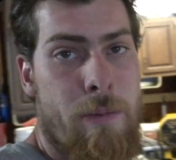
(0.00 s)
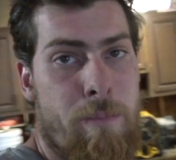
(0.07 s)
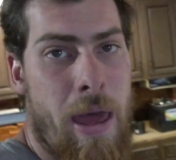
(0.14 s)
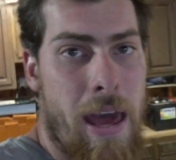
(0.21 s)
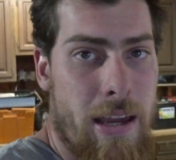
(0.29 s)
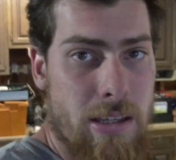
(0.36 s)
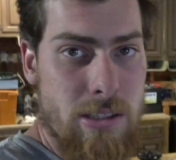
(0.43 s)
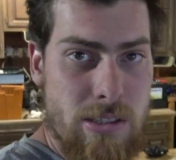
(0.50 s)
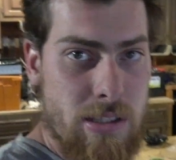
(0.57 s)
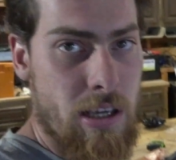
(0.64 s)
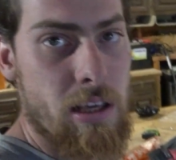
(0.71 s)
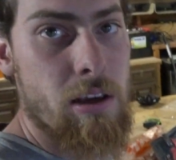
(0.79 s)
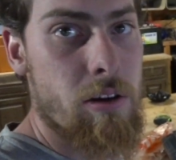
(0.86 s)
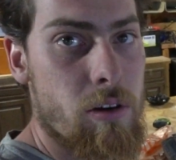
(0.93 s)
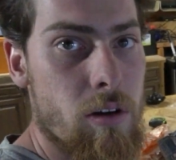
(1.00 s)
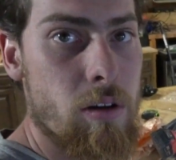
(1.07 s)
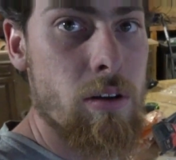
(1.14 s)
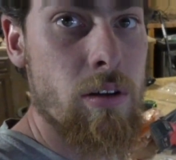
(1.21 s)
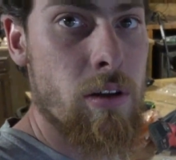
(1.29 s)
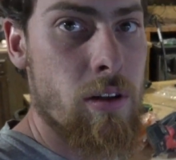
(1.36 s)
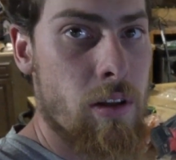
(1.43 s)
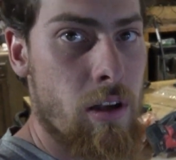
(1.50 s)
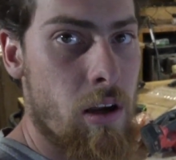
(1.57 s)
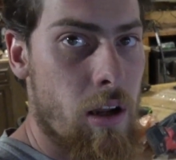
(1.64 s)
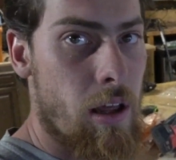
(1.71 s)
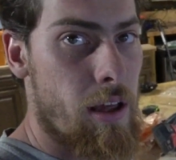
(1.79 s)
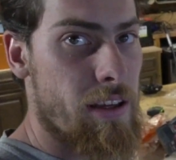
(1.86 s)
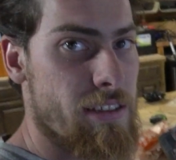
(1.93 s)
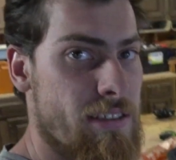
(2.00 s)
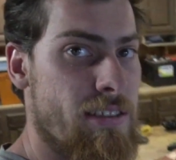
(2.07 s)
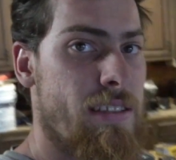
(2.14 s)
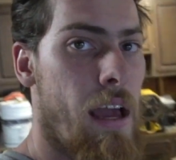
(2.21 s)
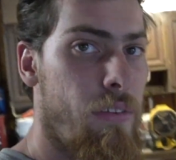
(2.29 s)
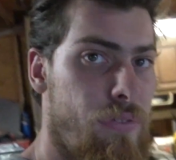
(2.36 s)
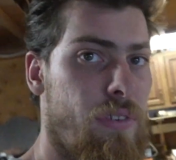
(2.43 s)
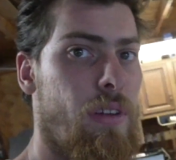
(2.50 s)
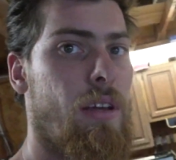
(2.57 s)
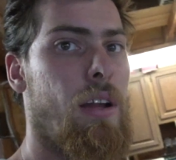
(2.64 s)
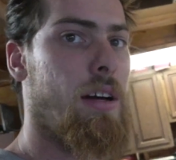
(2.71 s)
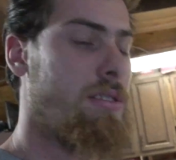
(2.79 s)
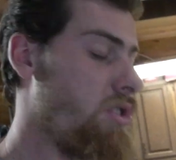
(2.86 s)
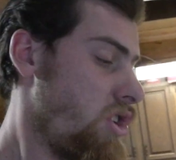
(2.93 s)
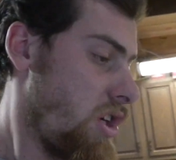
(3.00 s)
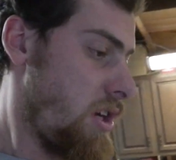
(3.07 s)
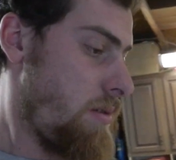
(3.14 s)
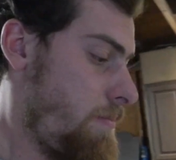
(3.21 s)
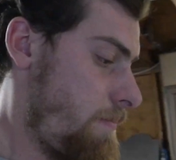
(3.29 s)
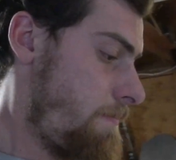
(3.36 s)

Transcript: PEX here is definitely not cheap.